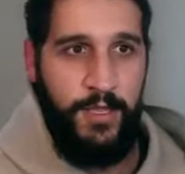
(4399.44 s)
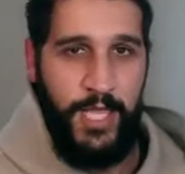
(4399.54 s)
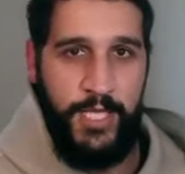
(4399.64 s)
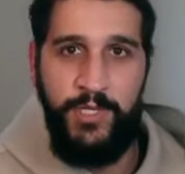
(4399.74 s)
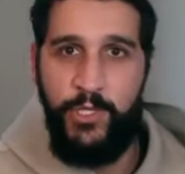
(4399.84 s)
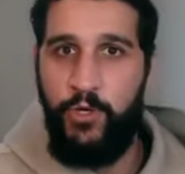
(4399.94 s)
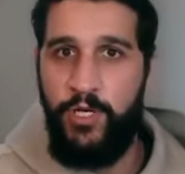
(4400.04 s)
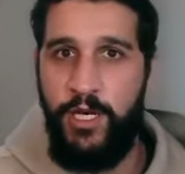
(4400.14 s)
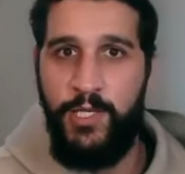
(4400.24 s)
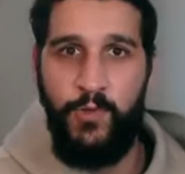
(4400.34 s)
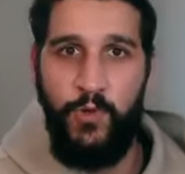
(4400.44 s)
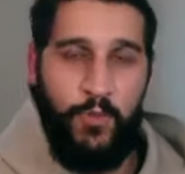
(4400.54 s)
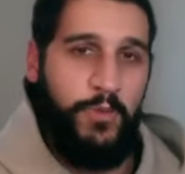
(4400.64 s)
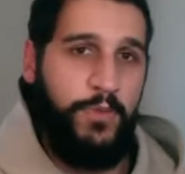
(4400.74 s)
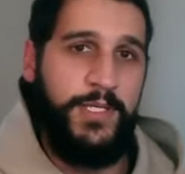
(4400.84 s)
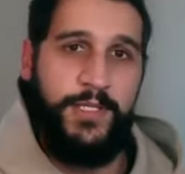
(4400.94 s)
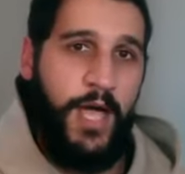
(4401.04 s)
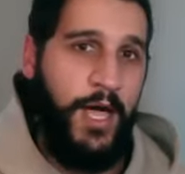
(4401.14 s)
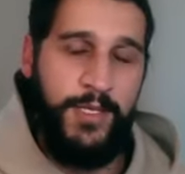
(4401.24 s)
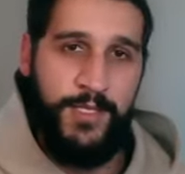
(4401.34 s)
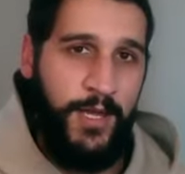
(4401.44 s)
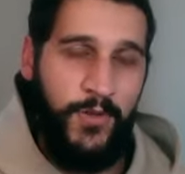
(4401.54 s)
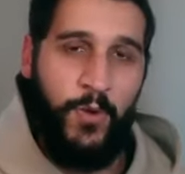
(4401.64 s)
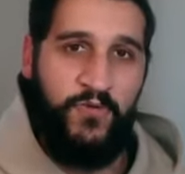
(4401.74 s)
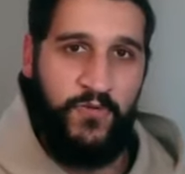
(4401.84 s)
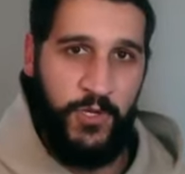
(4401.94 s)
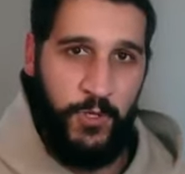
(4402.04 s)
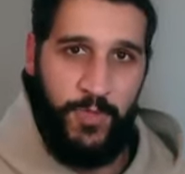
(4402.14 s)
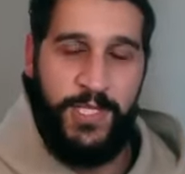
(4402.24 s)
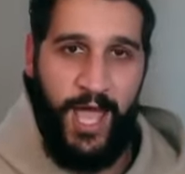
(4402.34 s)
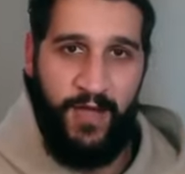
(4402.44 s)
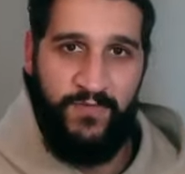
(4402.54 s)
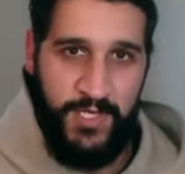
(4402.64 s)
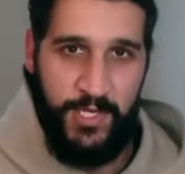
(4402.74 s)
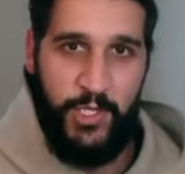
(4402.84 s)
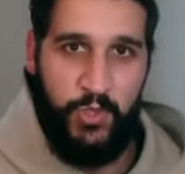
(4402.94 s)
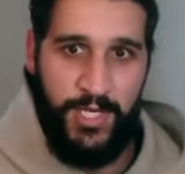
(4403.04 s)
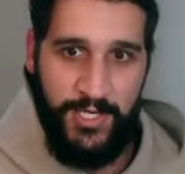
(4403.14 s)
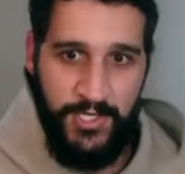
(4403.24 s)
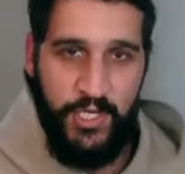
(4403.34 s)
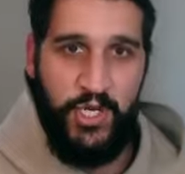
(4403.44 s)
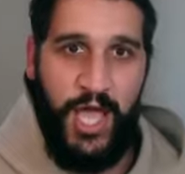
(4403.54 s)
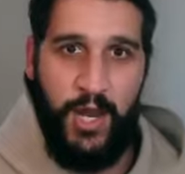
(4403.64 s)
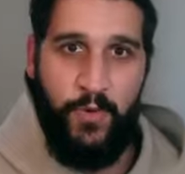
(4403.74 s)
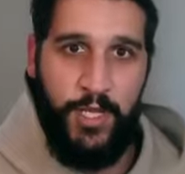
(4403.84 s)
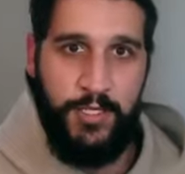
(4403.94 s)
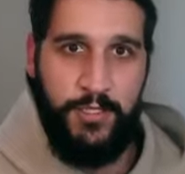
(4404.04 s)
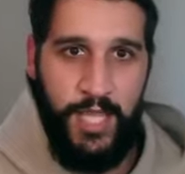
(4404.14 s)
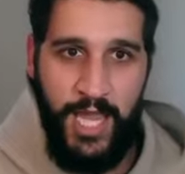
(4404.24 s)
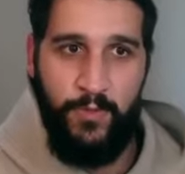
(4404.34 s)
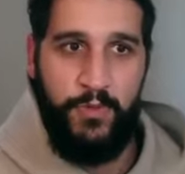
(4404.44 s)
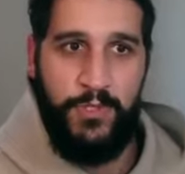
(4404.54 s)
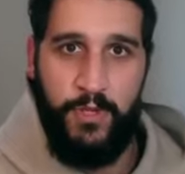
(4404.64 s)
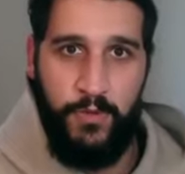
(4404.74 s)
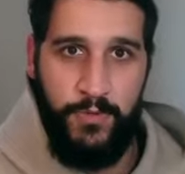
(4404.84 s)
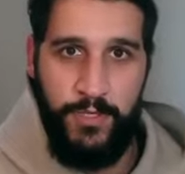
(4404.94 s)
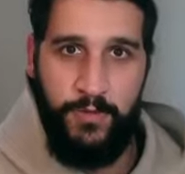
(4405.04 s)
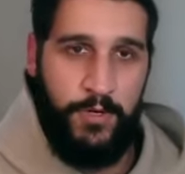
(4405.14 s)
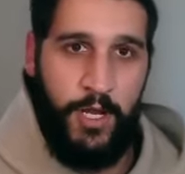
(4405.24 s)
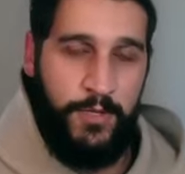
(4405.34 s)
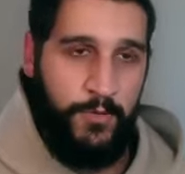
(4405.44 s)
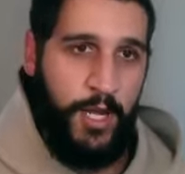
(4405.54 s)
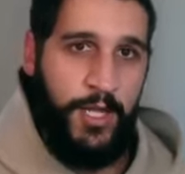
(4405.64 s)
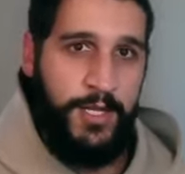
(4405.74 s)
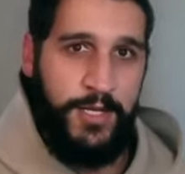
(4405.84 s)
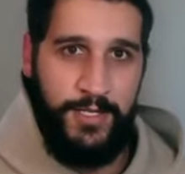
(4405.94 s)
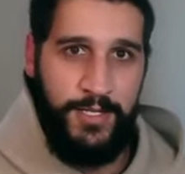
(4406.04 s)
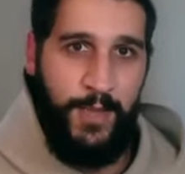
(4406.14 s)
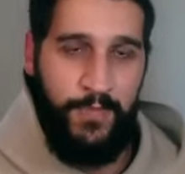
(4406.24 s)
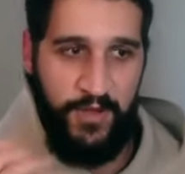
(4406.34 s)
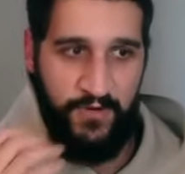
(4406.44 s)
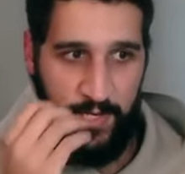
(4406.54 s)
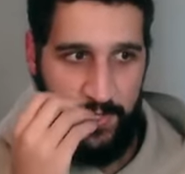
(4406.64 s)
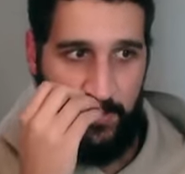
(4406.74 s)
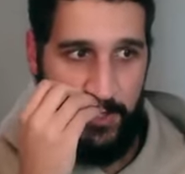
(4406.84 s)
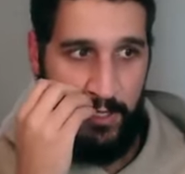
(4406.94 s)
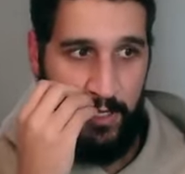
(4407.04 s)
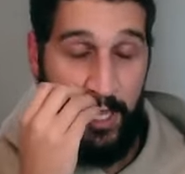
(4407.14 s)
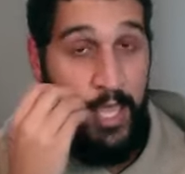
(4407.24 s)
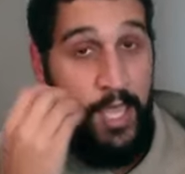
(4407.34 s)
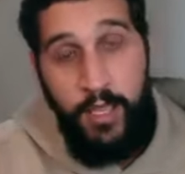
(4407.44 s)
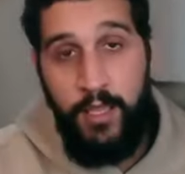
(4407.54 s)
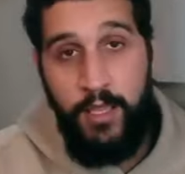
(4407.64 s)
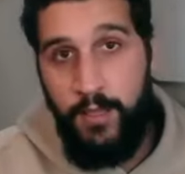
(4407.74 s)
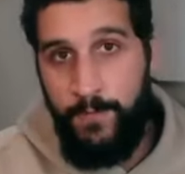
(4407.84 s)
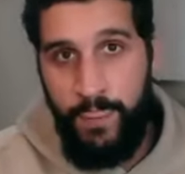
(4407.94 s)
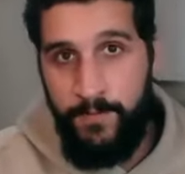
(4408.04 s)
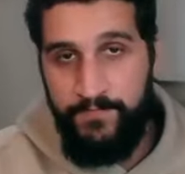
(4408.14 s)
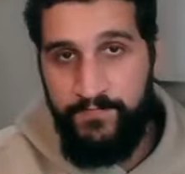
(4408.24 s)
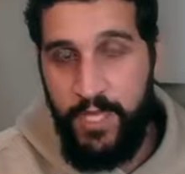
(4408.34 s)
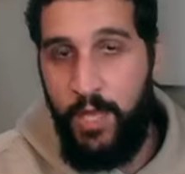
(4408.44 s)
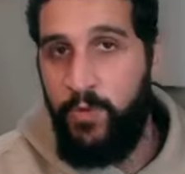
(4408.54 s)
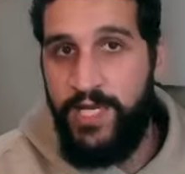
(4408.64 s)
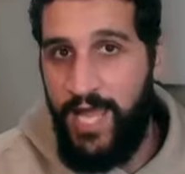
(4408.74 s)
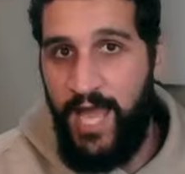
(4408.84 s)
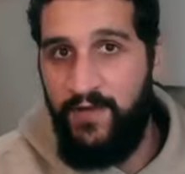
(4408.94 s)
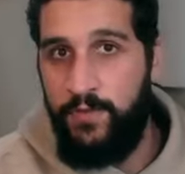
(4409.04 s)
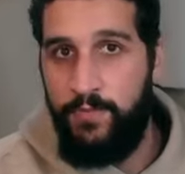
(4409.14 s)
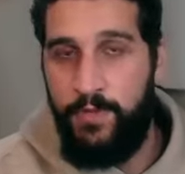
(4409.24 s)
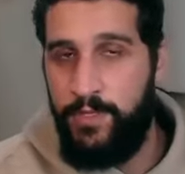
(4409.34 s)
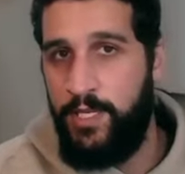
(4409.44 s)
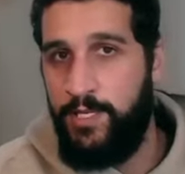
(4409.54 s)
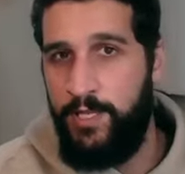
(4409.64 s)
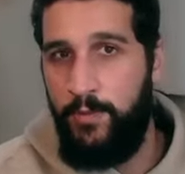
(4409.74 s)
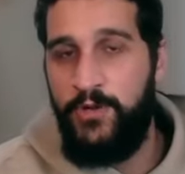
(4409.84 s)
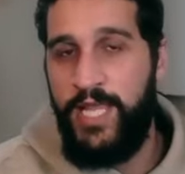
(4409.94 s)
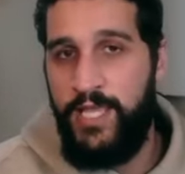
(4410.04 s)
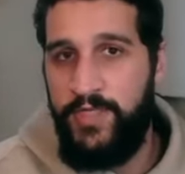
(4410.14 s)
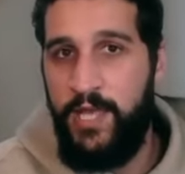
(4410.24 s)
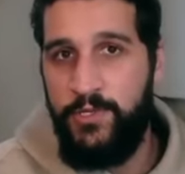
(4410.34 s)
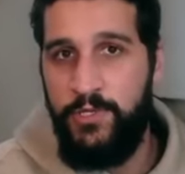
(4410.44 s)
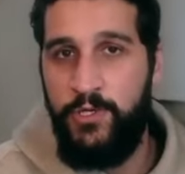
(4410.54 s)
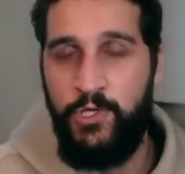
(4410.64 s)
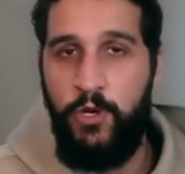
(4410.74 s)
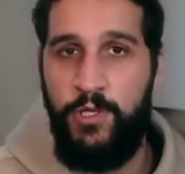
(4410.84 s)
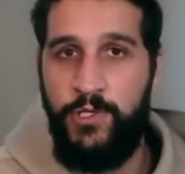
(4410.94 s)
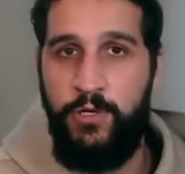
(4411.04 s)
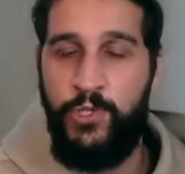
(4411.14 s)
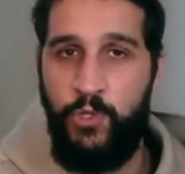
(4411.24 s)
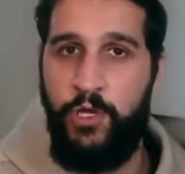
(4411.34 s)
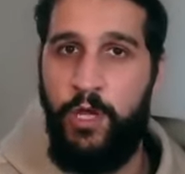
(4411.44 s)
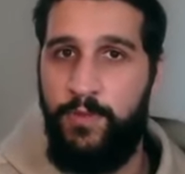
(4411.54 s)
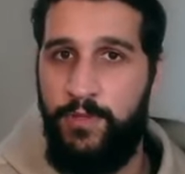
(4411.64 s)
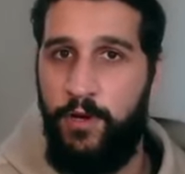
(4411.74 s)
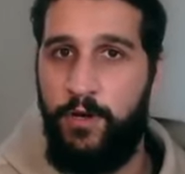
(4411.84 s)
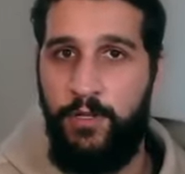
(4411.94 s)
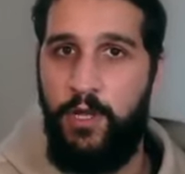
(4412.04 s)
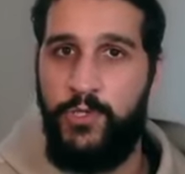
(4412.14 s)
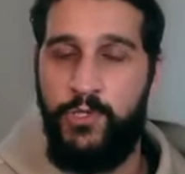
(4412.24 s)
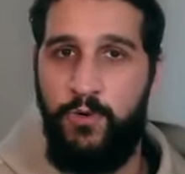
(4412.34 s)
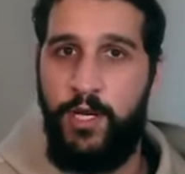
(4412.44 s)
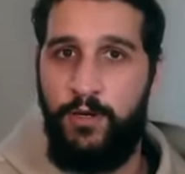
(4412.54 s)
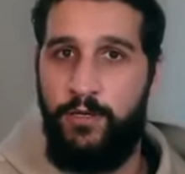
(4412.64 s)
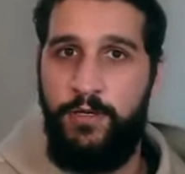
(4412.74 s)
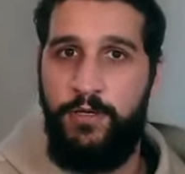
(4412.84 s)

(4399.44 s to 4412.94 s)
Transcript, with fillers: it's been treated as normal, but it's not. It's not normal for humans to have these issues at such a high rate. Animals don't. We're not. We're not a, that big of an exception. And we didn't have them. And it, about ten thousand years ago, they started showing up in the archaeological record